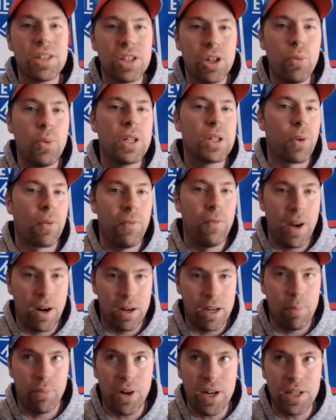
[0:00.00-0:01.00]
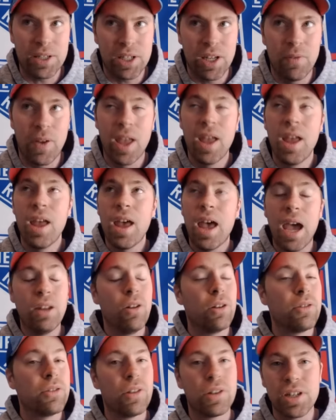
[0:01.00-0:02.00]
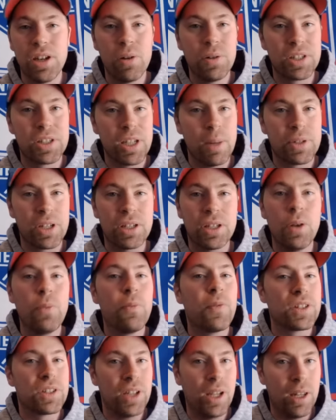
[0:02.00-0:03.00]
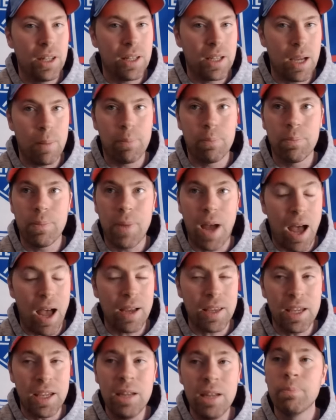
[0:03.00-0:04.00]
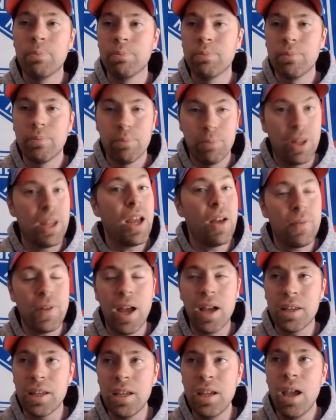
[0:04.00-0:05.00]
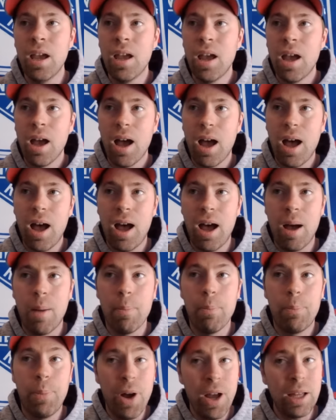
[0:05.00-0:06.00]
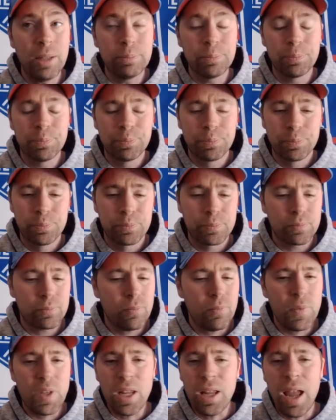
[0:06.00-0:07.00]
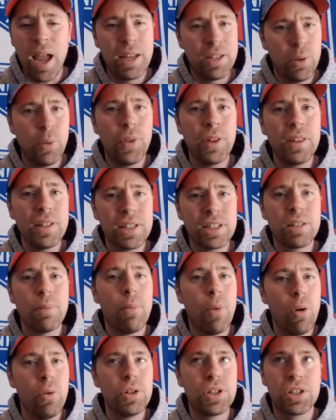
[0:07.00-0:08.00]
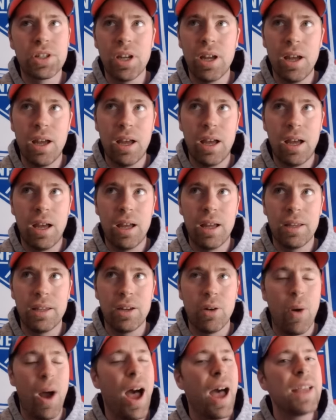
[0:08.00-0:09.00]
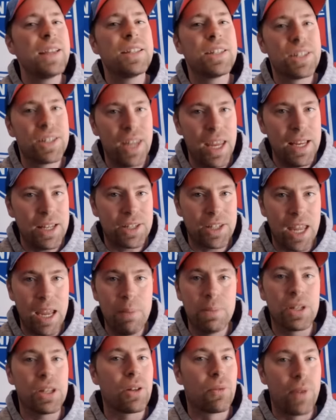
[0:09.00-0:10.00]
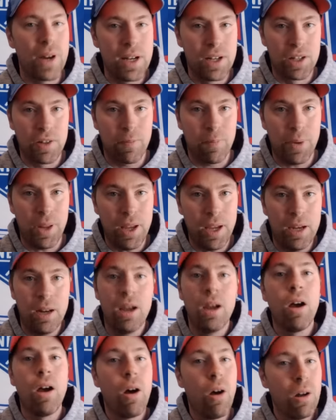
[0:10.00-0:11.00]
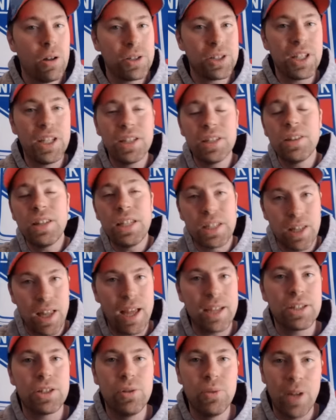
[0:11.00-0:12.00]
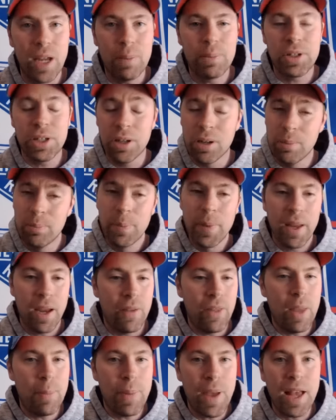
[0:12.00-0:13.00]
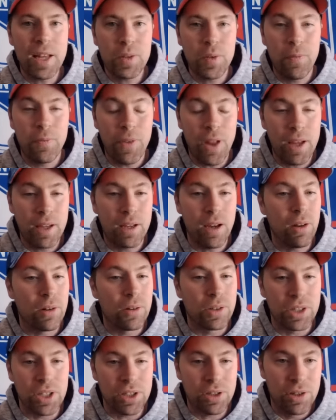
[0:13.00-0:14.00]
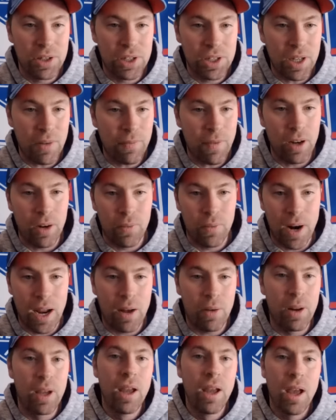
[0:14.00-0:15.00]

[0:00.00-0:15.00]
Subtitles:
two wins were very impressive. And look, there's no substitute for Stanley Cup hockey, playoff hockey. But I do think this is the most high-stakes games that the Rangers have played all season, these last two games here. And they passed with flying colors. Just good stuff all around.